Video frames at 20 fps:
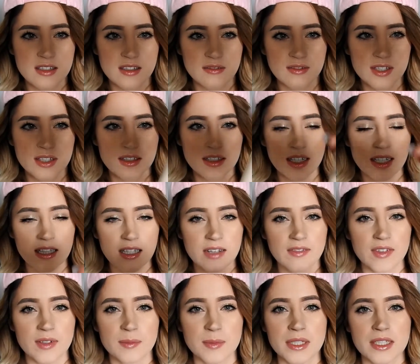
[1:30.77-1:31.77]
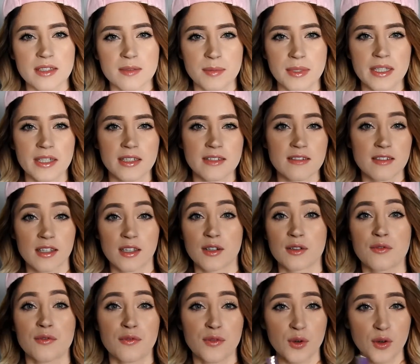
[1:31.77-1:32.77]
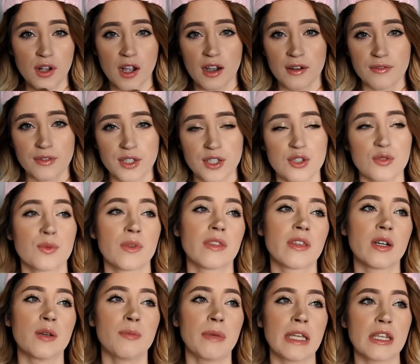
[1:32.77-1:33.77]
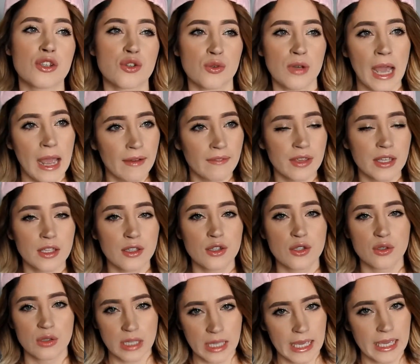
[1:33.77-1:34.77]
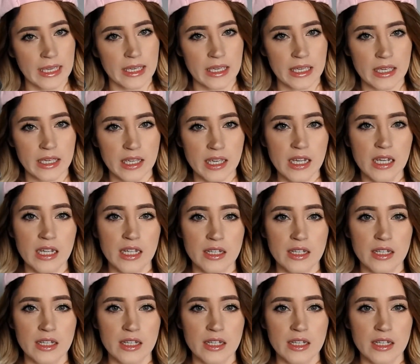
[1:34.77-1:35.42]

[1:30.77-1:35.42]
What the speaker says: The reason I love them is because they are full coverage without being too heavy, too cakey.